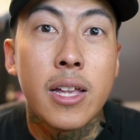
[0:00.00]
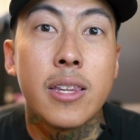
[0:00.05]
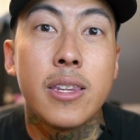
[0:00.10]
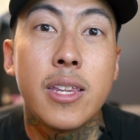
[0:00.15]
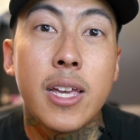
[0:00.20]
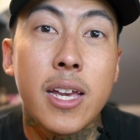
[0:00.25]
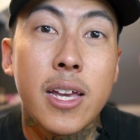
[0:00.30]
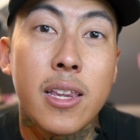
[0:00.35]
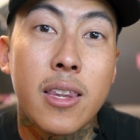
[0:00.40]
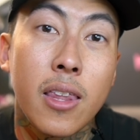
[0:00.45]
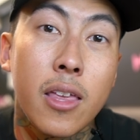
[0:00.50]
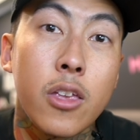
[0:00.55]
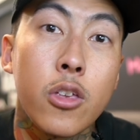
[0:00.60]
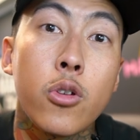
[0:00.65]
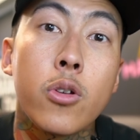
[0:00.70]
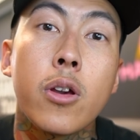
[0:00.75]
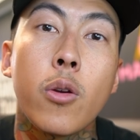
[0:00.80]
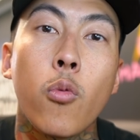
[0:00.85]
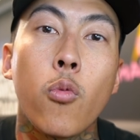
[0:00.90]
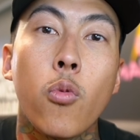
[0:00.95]
then
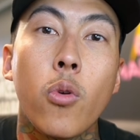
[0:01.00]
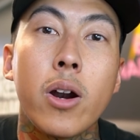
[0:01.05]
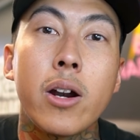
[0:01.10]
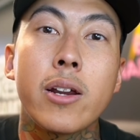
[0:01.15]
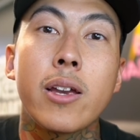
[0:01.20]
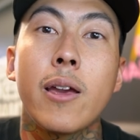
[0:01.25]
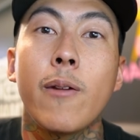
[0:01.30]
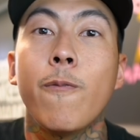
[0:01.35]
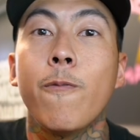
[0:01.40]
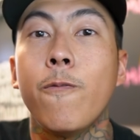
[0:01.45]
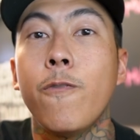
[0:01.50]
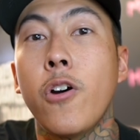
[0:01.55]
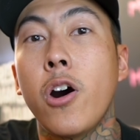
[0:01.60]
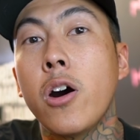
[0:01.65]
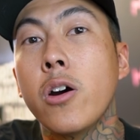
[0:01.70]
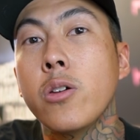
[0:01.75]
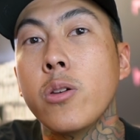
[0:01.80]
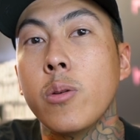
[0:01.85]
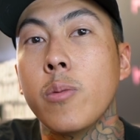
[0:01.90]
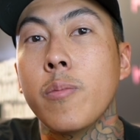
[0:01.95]
you can work in
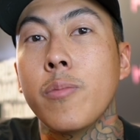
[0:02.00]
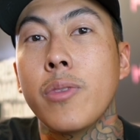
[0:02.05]
volume.